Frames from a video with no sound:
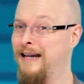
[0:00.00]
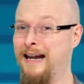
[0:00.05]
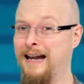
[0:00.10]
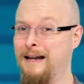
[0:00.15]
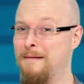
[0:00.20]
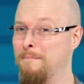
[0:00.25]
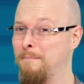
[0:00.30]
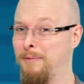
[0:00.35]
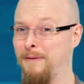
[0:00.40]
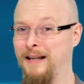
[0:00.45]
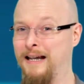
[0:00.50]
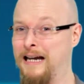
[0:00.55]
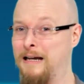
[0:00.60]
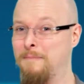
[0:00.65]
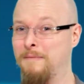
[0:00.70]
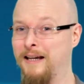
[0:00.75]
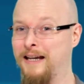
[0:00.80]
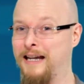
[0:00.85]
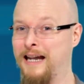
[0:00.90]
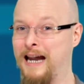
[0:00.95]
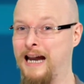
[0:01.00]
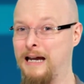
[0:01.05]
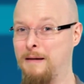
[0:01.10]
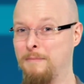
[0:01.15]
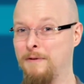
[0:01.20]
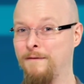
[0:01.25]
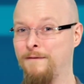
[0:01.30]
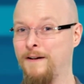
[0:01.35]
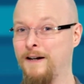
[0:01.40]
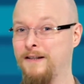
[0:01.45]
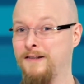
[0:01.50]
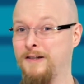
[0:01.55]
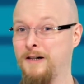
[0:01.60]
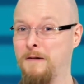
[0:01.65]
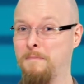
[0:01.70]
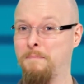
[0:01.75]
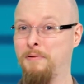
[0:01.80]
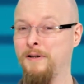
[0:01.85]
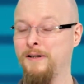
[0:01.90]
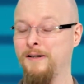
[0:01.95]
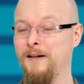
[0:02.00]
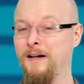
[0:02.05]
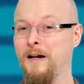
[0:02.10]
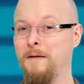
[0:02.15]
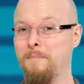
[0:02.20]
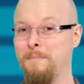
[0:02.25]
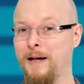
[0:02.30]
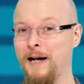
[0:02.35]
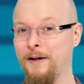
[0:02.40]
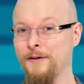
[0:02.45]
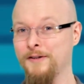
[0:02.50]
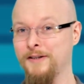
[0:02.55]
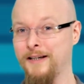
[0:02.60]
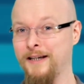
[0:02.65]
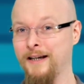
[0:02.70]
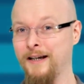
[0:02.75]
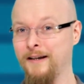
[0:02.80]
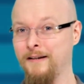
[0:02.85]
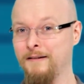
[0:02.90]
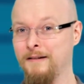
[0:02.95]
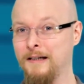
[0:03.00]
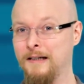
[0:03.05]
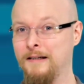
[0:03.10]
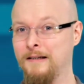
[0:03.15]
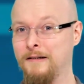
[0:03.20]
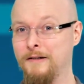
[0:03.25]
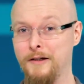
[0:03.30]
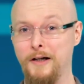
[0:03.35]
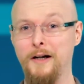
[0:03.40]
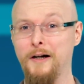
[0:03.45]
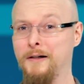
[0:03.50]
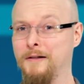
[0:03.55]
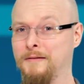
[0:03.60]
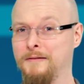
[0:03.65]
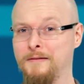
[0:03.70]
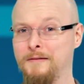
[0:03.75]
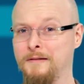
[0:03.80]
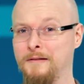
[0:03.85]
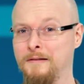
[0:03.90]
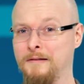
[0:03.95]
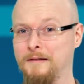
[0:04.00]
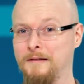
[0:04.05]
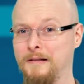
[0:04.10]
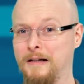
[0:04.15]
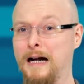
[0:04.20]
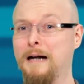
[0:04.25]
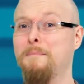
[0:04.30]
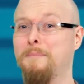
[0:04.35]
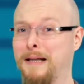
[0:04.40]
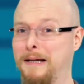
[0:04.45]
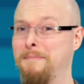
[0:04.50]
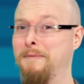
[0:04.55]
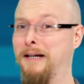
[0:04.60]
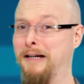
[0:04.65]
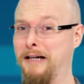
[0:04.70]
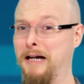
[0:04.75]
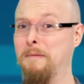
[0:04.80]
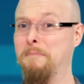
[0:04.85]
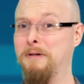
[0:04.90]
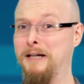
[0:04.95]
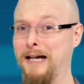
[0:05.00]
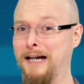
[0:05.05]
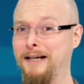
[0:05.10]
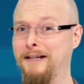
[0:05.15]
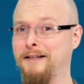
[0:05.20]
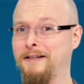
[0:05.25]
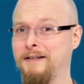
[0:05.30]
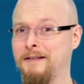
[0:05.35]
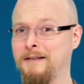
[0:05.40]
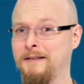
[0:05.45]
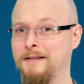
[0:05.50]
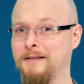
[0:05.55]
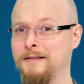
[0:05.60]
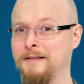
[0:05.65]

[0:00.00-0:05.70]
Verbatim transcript: can't blame the game if I start putting on pounds again. No, I blame the cupcakes.